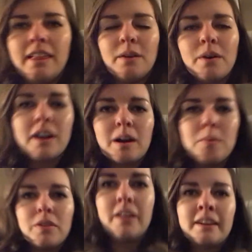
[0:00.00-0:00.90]
There were a
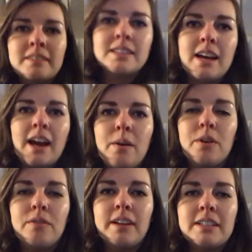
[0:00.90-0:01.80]
couple things that I would
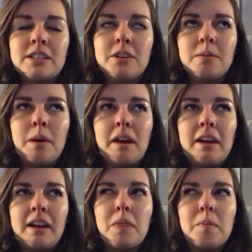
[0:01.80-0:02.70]
have liked to do, but
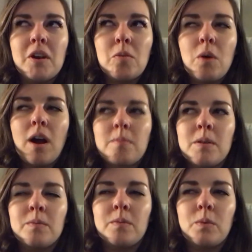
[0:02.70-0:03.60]
the bigger
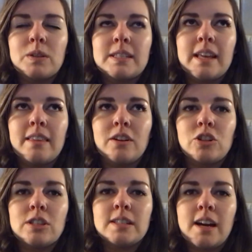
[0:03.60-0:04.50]
problem was that there are
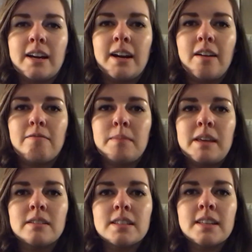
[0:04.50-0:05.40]
just not enough
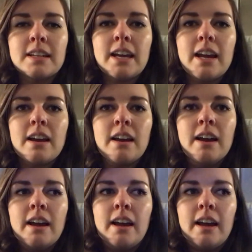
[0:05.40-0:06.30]
meals in the day,
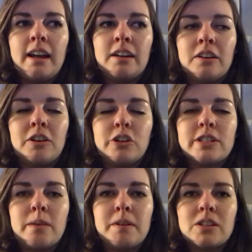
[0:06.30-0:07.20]
and your
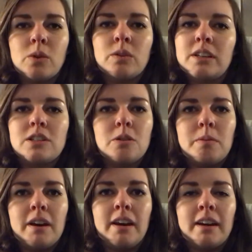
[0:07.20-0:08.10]
stomach's only so
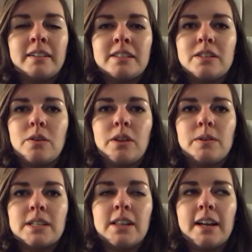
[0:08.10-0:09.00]
big, and so there
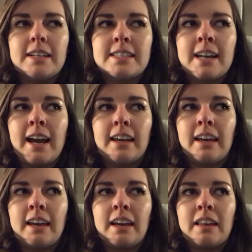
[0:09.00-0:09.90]
was a lot of
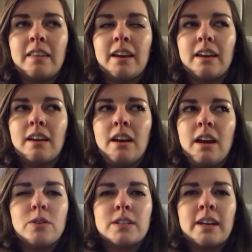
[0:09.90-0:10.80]
snacking and like
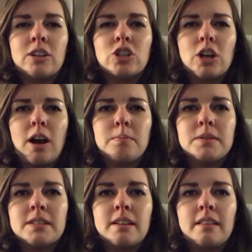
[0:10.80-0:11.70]
those kind of
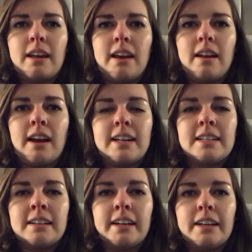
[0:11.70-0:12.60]
shops that I
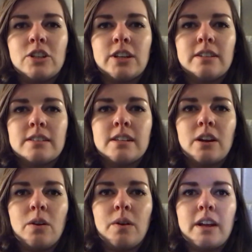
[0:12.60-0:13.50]
didn't get a chance to
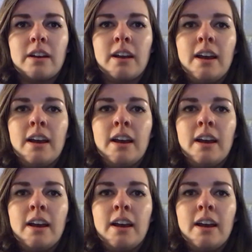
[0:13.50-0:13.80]
go in